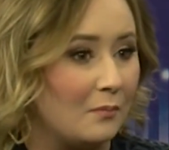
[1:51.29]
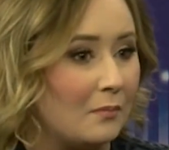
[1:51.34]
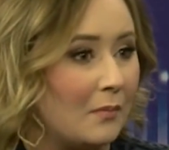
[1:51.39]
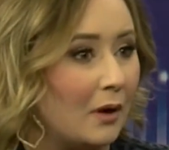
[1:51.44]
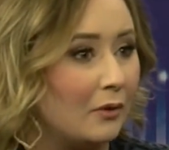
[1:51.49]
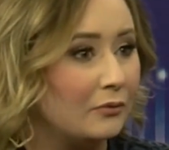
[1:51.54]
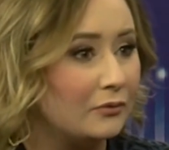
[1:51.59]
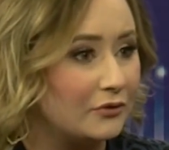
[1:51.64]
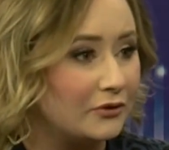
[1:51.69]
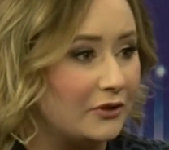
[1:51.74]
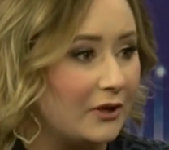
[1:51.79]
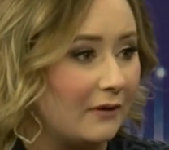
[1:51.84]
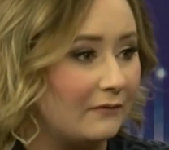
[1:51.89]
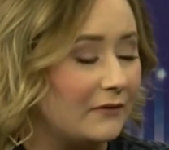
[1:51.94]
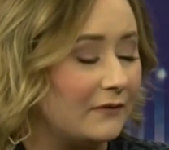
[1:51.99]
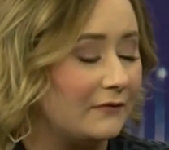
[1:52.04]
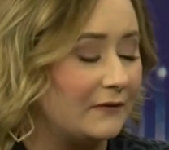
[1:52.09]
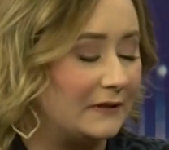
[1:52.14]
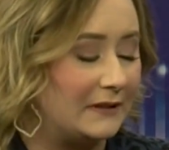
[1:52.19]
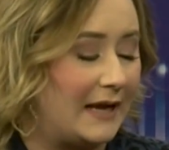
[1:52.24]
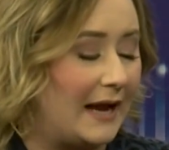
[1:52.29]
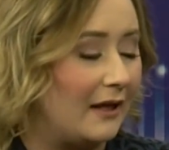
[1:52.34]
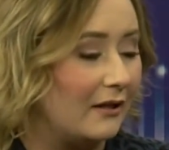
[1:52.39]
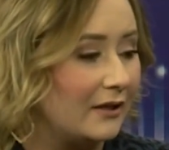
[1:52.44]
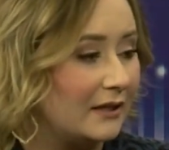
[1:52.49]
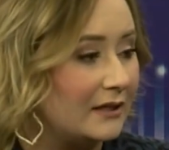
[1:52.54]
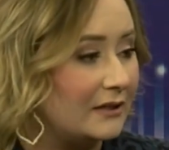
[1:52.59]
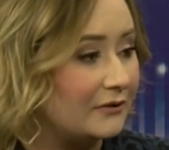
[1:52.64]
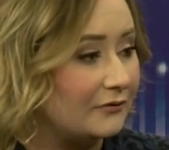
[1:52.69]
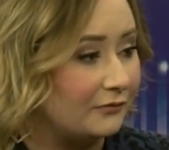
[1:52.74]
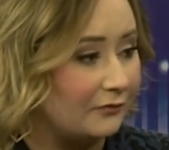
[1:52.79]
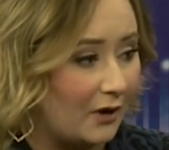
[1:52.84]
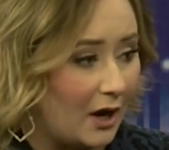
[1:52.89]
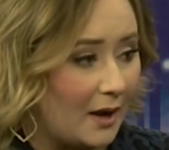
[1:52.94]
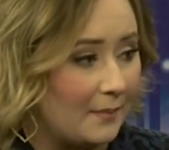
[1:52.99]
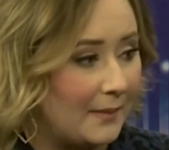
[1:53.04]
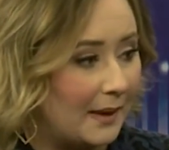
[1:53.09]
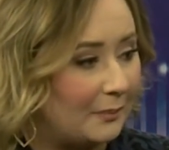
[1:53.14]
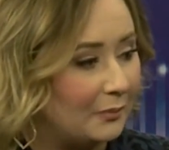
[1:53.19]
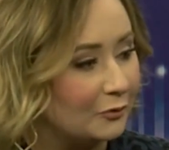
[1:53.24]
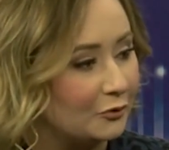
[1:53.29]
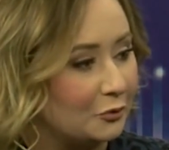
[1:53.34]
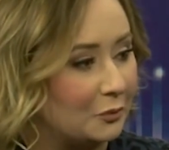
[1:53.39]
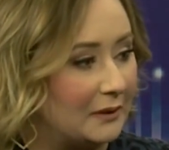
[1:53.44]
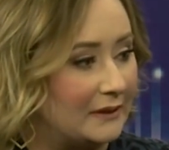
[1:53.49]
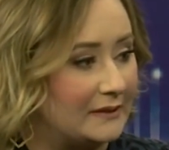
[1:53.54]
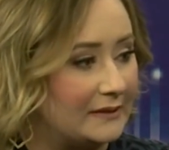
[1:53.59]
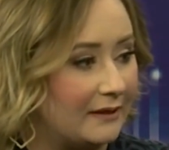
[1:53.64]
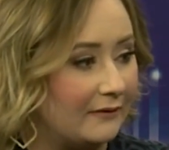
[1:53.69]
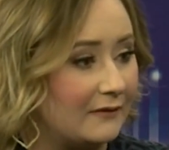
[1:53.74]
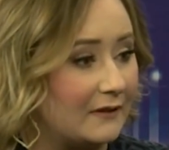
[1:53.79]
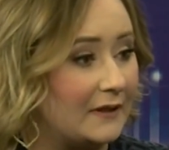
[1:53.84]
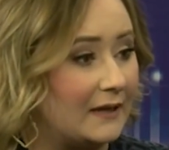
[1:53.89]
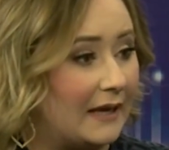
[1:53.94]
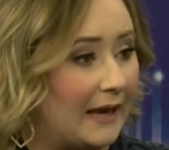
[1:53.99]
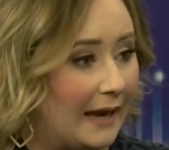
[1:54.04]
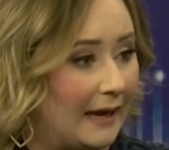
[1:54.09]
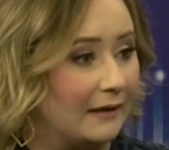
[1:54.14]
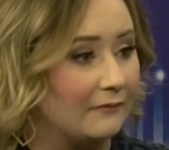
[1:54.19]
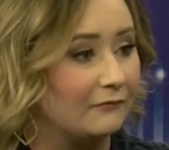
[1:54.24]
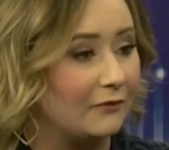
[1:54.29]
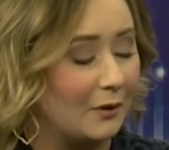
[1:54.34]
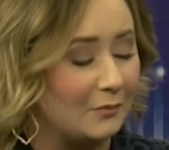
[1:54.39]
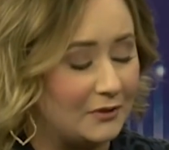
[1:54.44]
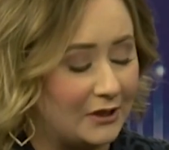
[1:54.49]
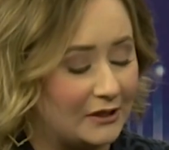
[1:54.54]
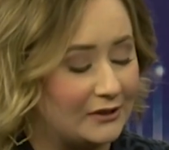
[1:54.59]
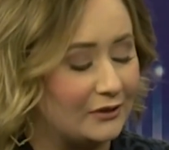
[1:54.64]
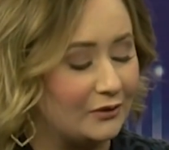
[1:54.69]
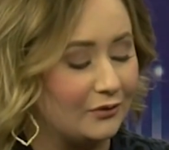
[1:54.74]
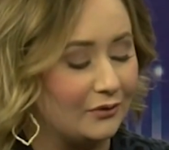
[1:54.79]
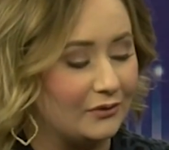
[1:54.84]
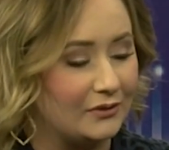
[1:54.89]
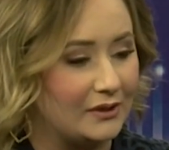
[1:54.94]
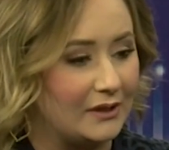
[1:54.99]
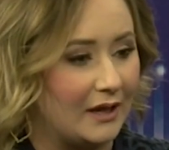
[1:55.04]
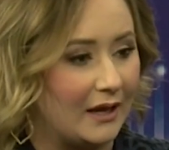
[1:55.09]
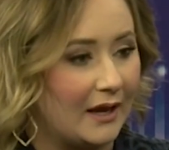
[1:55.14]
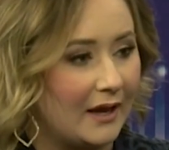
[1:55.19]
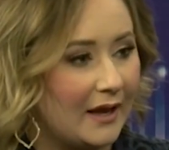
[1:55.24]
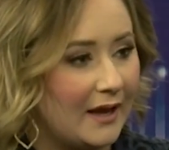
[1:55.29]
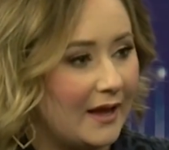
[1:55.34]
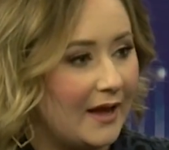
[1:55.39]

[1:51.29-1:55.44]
Most of the fatalities from April twenty-seventh came from Tuscaloosa.